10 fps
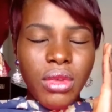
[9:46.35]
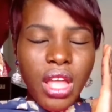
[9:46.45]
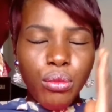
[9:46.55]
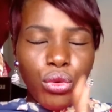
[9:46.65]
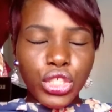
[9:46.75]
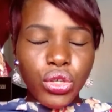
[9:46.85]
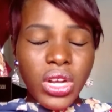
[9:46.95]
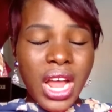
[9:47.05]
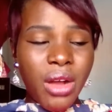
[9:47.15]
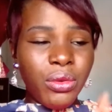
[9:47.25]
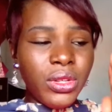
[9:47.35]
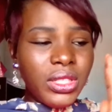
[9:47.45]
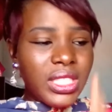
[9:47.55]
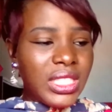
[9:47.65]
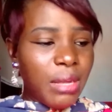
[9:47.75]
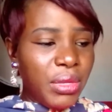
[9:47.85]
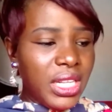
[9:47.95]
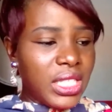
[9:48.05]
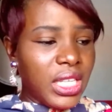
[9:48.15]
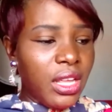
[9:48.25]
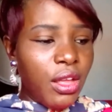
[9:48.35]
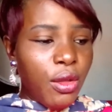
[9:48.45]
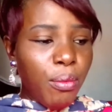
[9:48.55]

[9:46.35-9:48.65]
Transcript: emotional stability